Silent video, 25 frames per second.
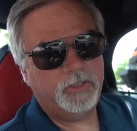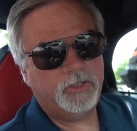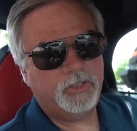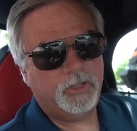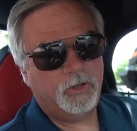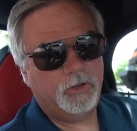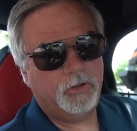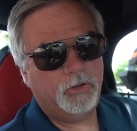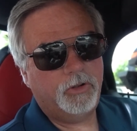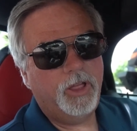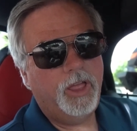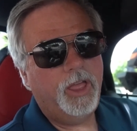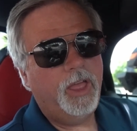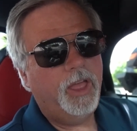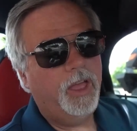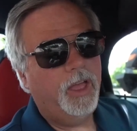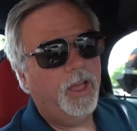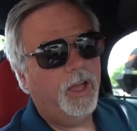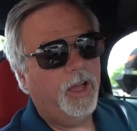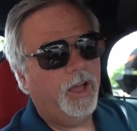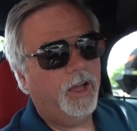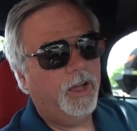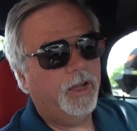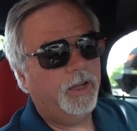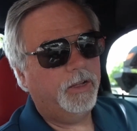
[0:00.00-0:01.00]
So
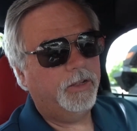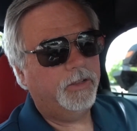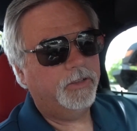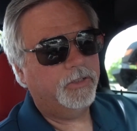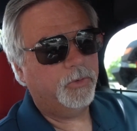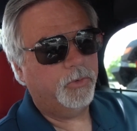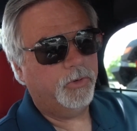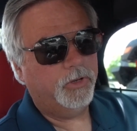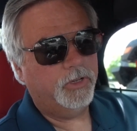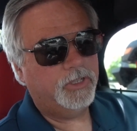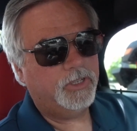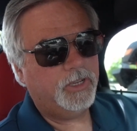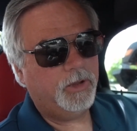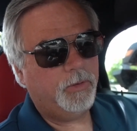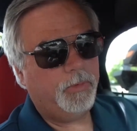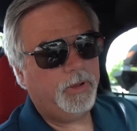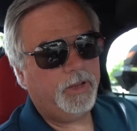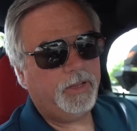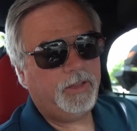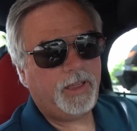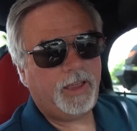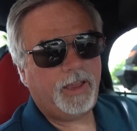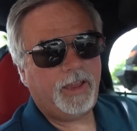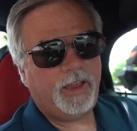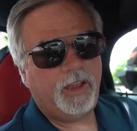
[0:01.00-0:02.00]
when you see
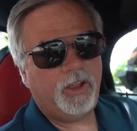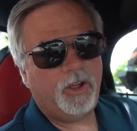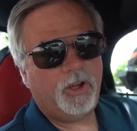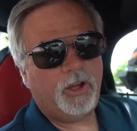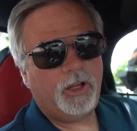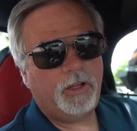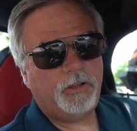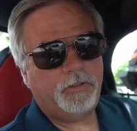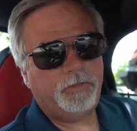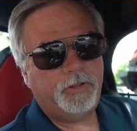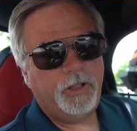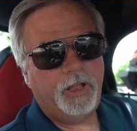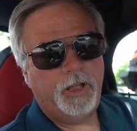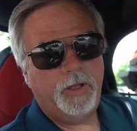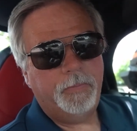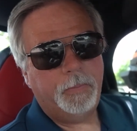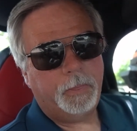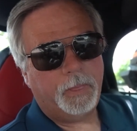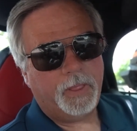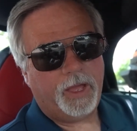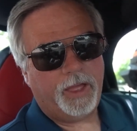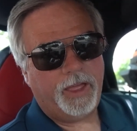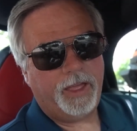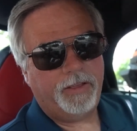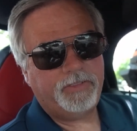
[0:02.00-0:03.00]
me taking off,
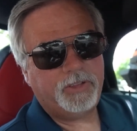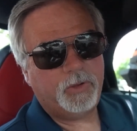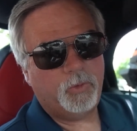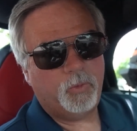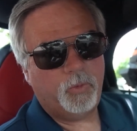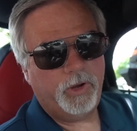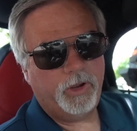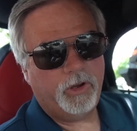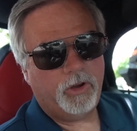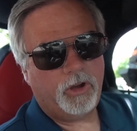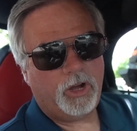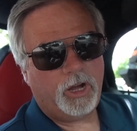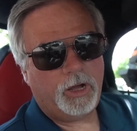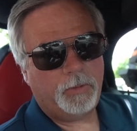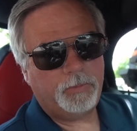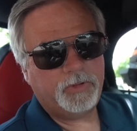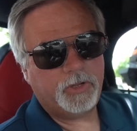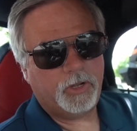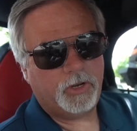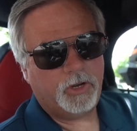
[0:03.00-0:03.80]
I have some wheel hops.